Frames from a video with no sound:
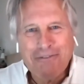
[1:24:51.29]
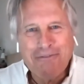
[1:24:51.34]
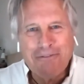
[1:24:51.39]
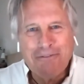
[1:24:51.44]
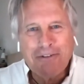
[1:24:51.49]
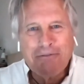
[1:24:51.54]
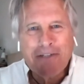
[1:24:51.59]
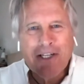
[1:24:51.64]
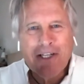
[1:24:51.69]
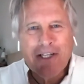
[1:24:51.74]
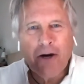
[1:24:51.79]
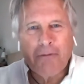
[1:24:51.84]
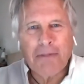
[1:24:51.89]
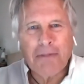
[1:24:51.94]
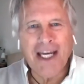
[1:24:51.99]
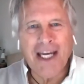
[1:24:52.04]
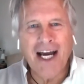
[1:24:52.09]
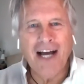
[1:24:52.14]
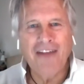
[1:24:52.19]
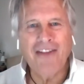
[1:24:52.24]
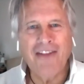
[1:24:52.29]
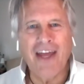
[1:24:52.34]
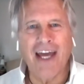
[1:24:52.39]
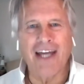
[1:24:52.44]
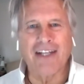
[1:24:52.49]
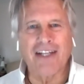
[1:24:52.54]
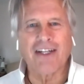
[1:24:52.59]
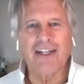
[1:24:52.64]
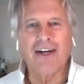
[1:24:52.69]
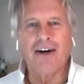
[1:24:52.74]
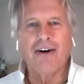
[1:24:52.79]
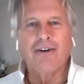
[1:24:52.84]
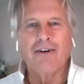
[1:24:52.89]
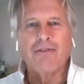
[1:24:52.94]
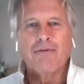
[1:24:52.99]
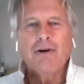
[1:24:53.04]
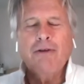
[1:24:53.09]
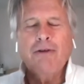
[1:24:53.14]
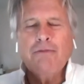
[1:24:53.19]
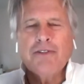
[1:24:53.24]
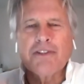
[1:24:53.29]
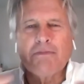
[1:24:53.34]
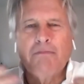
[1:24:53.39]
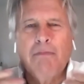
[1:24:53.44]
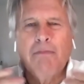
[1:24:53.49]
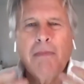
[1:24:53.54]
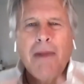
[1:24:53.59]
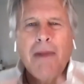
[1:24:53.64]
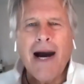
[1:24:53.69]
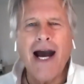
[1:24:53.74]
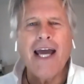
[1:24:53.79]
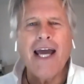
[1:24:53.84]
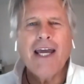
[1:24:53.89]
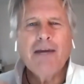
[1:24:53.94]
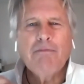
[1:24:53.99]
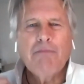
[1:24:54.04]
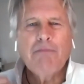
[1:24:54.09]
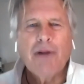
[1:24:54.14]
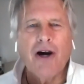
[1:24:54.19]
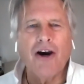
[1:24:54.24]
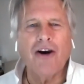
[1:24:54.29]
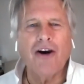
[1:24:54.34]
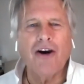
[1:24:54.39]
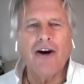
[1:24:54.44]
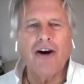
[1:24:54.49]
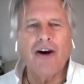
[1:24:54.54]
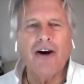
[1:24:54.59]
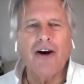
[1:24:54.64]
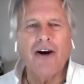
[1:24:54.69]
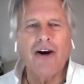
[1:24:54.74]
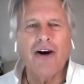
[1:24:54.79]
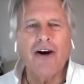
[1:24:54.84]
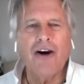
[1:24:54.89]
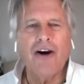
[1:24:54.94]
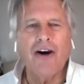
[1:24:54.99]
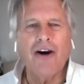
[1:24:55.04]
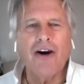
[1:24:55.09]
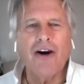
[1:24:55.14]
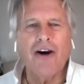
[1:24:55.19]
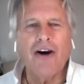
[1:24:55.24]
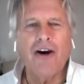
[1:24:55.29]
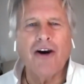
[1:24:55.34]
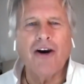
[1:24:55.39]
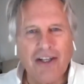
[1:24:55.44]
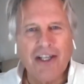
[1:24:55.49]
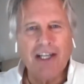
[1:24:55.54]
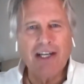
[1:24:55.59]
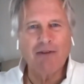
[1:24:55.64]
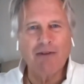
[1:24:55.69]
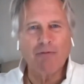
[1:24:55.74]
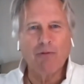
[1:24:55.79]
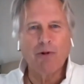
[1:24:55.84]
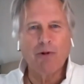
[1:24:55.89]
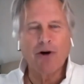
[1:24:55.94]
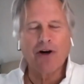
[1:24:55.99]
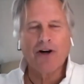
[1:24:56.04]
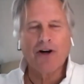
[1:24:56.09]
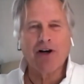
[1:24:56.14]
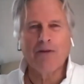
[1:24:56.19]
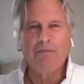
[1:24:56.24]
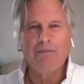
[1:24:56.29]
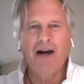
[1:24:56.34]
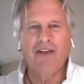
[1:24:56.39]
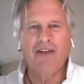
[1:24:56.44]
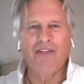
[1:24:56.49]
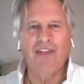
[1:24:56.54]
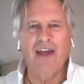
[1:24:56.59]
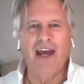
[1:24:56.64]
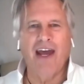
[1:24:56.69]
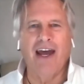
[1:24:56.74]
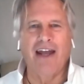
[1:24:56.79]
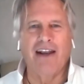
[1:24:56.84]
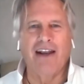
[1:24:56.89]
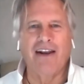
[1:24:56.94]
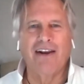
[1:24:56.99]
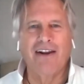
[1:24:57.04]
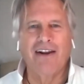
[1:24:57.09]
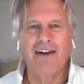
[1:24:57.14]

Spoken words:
when we go beyond that to go, what was my part? What didn't work about that?